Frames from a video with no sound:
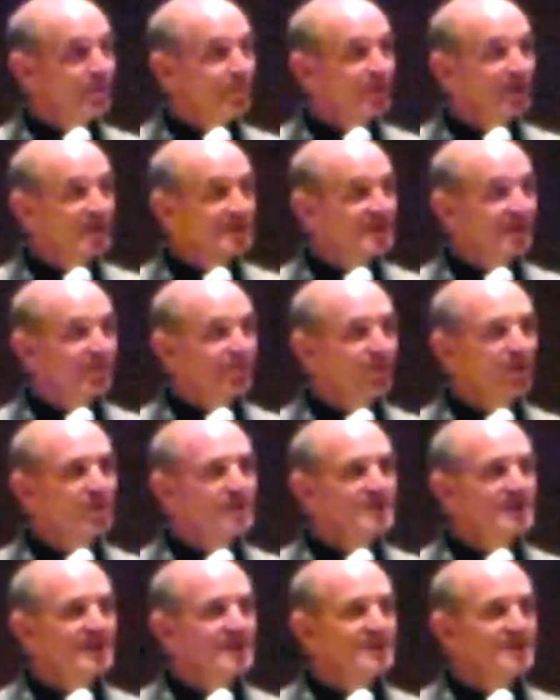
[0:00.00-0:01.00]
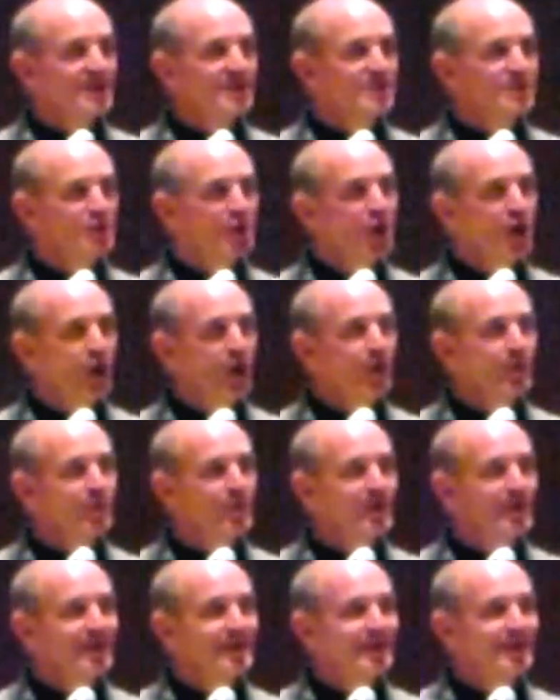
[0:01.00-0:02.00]
Because at first he says
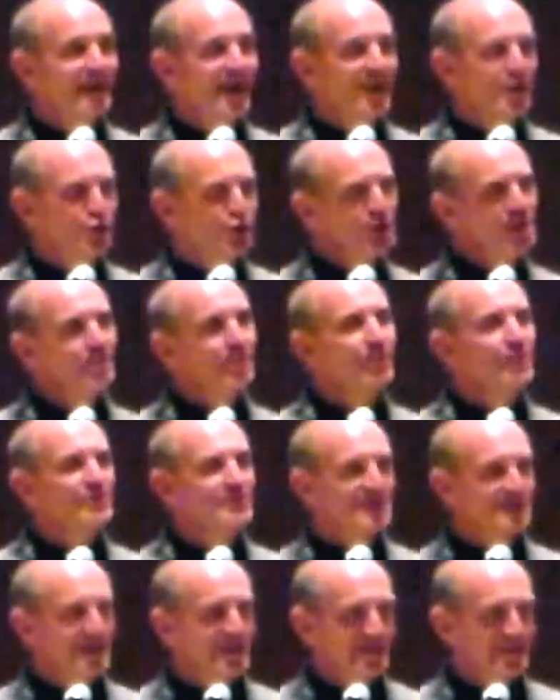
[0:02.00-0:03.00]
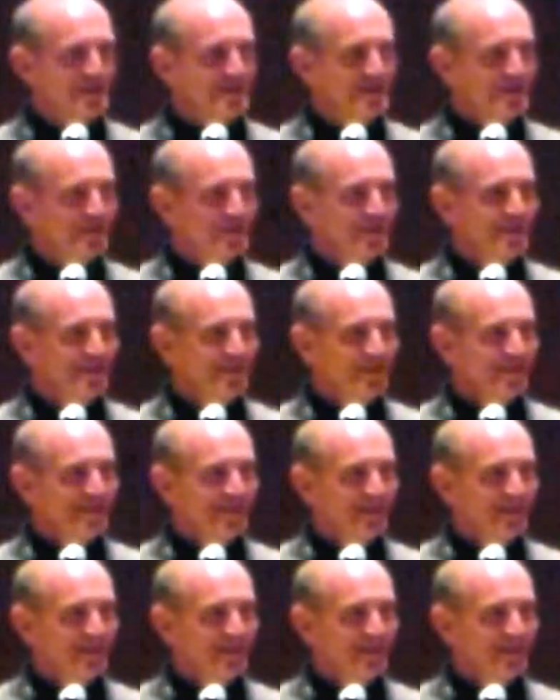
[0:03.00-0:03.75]
no, and she persists.